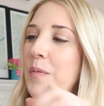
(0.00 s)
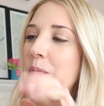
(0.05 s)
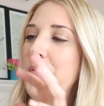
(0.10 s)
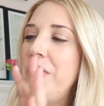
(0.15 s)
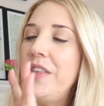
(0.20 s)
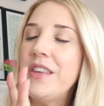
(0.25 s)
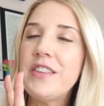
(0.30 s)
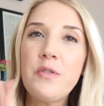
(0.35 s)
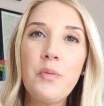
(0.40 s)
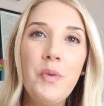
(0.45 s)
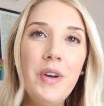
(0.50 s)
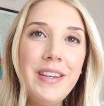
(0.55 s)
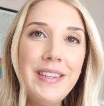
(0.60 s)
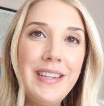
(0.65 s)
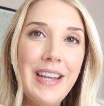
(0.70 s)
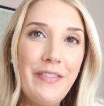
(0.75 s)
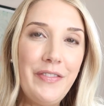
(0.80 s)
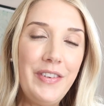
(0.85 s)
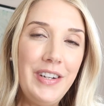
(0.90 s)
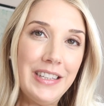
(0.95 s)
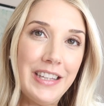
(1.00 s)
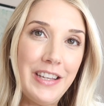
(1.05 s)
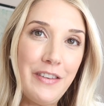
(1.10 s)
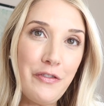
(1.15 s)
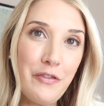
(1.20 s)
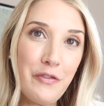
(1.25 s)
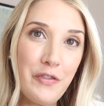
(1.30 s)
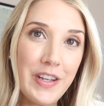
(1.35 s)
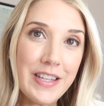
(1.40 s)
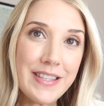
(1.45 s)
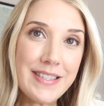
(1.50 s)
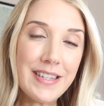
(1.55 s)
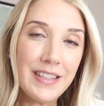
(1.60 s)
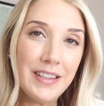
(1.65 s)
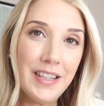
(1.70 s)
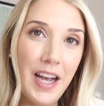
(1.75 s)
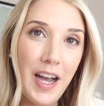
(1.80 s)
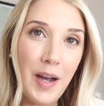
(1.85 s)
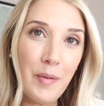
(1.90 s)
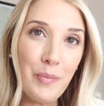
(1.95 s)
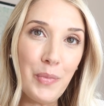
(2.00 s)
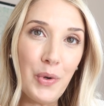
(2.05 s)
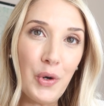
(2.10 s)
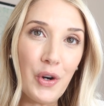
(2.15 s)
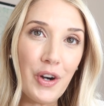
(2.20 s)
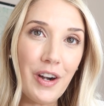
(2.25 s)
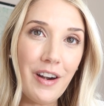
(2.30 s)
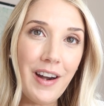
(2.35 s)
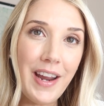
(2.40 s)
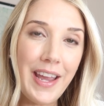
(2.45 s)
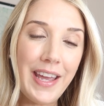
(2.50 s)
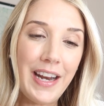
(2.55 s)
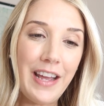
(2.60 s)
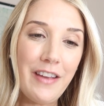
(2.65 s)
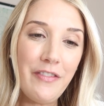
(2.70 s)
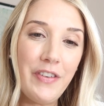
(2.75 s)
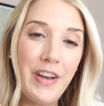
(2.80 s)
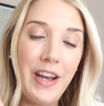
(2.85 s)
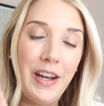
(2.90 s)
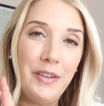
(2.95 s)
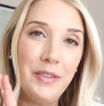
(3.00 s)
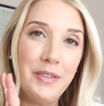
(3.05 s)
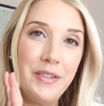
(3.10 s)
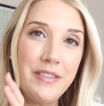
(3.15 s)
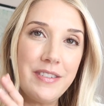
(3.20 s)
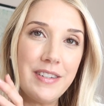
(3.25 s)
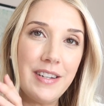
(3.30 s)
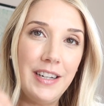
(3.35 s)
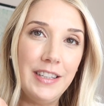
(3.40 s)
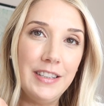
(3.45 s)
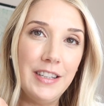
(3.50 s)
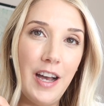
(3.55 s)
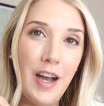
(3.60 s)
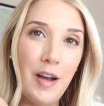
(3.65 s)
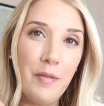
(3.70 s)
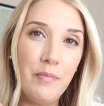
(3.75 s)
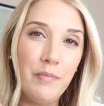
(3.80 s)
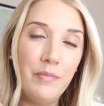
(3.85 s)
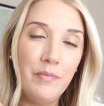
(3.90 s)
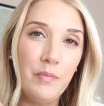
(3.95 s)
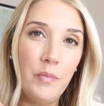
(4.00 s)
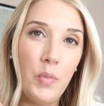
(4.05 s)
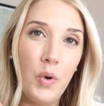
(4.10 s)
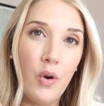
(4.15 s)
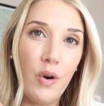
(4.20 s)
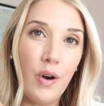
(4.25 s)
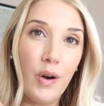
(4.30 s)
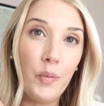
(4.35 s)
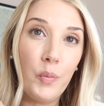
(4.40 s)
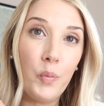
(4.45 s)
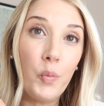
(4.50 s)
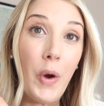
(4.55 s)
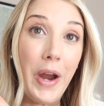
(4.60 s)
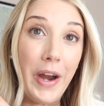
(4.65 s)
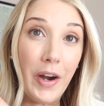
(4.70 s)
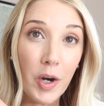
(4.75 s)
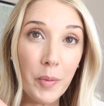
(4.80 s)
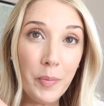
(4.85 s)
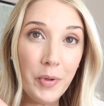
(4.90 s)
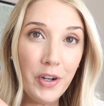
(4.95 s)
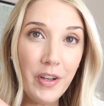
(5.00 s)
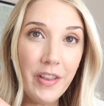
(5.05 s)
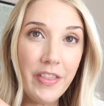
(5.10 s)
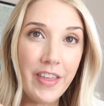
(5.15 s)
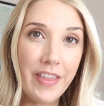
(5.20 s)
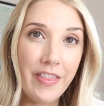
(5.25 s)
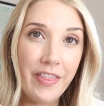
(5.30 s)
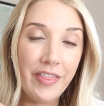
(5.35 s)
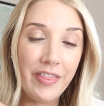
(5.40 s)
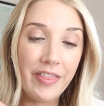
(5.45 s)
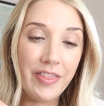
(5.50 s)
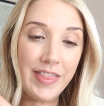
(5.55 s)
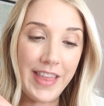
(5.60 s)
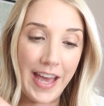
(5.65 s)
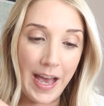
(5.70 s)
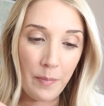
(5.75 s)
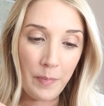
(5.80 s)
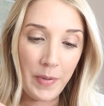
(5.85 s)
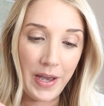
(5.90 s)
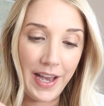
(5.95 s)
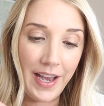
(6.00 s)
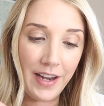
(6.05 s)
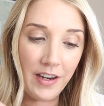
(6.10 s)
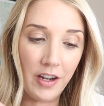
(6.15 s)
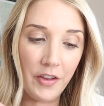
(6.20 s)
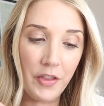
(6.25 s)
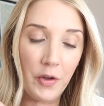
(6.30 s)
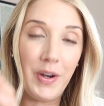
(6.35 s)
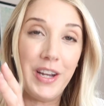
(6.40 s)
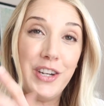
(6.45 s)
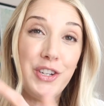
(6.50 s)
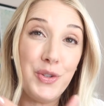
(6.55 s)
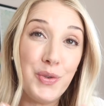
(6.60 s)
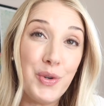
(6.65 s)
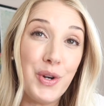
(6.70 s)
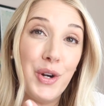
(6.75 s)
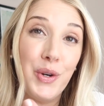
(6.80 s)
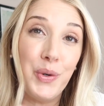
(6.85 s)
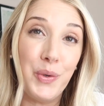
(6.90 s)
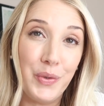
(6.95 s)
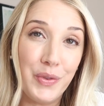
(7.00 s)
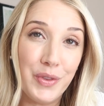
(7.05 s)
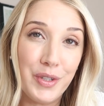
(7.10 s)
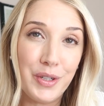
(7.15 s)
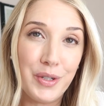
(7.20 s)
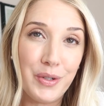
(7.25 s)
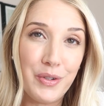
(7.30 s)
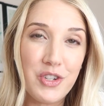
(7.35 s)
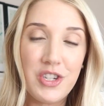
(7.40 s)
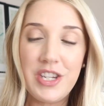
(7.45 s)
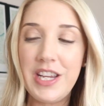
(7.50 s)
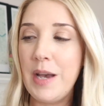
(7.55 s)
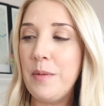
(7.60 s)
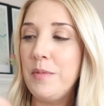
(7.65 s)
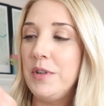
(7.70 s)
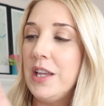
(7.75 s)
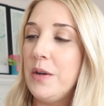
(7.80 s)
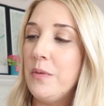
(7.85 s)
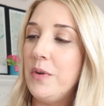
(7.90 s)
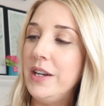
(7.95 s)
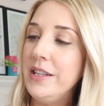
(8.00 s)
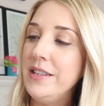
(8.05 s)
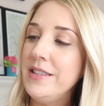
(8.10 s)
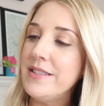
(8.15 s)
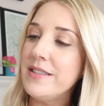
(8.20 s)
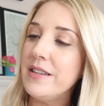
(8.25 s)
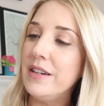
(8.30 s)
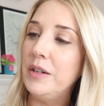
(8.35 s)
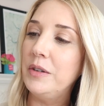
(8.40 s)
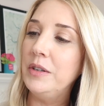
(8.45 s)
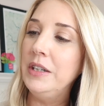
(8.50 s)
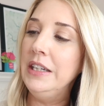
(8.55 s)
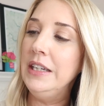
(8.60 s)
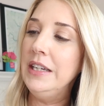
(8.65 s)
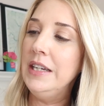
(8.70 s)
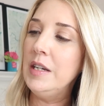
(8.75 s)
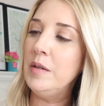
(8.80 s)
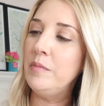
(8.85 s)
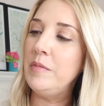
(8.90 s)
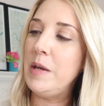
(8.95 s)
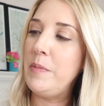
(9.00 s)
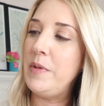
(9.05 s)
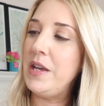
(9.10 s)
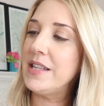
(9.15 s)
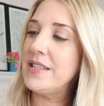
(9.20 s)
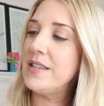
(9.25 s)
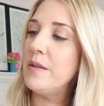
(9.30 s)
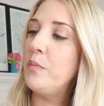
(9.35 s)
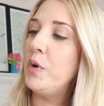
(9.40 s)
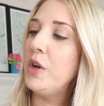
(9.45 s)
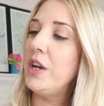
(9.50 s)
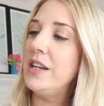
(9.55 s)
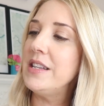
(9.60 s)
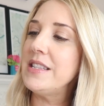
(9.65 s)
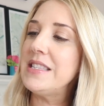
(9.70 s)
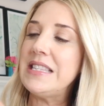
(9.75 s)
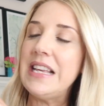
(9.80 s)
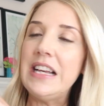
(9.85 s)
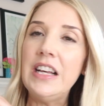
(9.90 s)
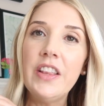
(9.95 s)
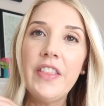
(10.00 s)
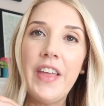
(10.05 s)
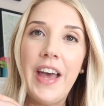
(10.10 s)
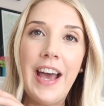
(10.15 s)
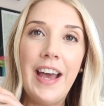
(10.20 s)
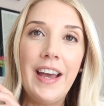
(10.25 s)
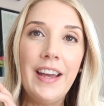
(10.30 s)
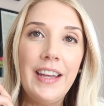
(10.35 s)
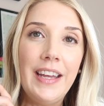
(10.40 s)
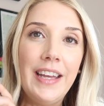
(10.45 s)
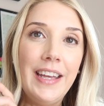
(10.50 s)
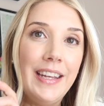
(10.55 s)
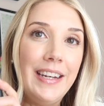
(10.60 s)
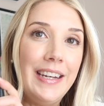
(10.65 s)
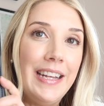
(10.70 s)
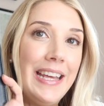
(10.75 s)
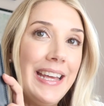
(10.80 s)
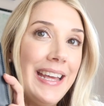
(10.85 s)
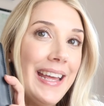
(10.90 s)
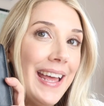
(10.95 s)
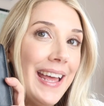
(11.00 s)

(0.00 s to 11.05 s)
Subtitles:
This one definitely fits a lot more, and I found a lot more wearable than that bag, although I do own the Gucci Emily one, so maybe at some point I'll sell that and